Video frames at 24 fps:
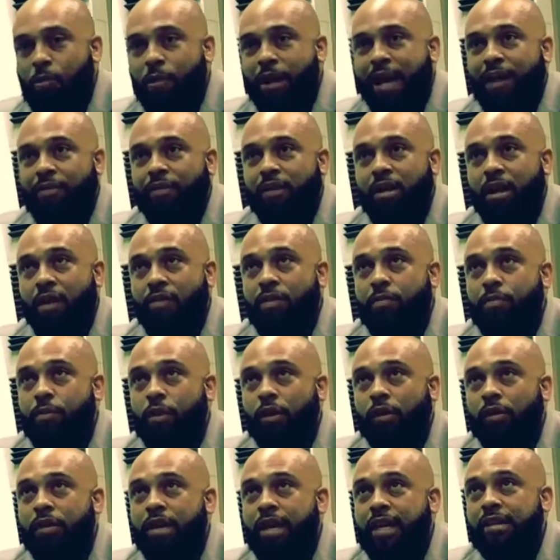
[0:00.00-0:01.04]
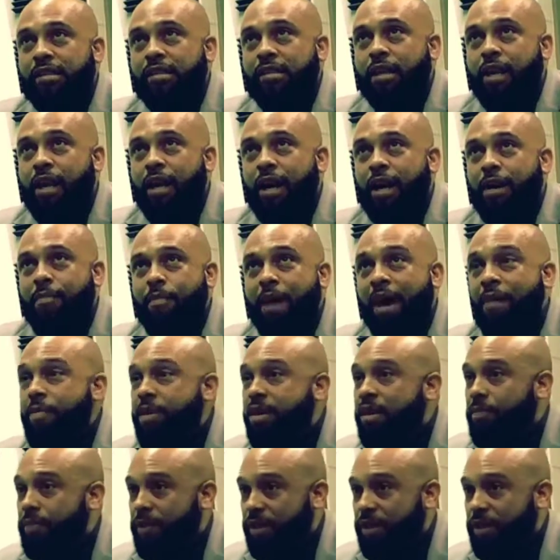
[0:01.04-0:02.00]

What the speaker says: We have another book that's, I've been in